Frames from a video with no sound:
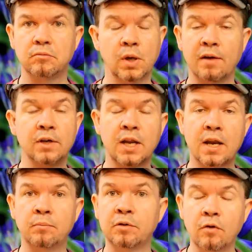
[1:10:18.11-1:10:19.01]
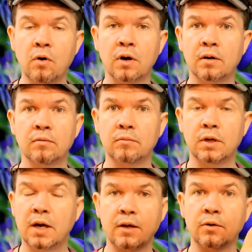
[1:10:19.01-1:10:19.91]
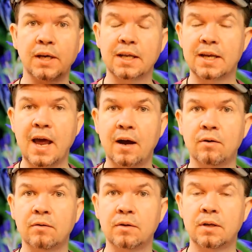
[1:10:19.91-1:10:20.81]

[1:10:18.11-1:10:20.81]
You haven't done it before. You're not doing it now.